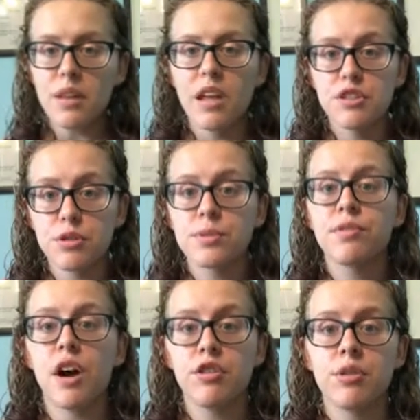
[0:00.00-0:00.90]
In terms of
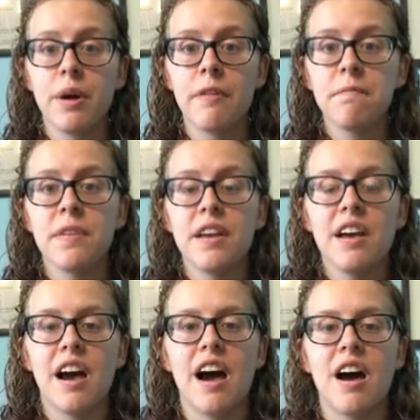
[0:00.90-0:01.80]
underwear,
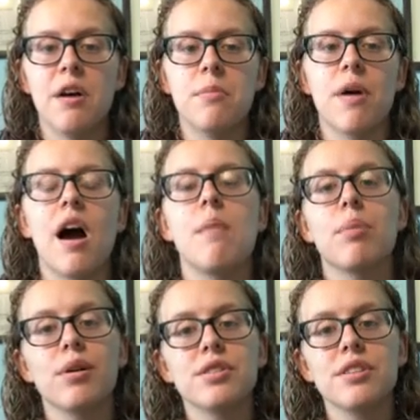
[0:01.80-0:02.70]

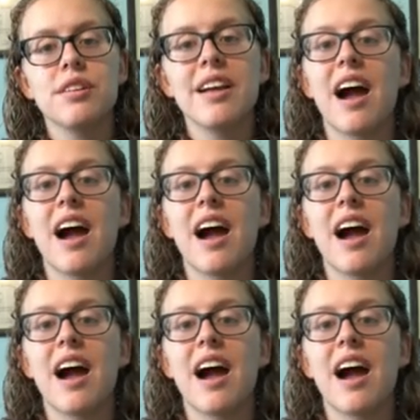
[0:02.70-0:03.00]
personally,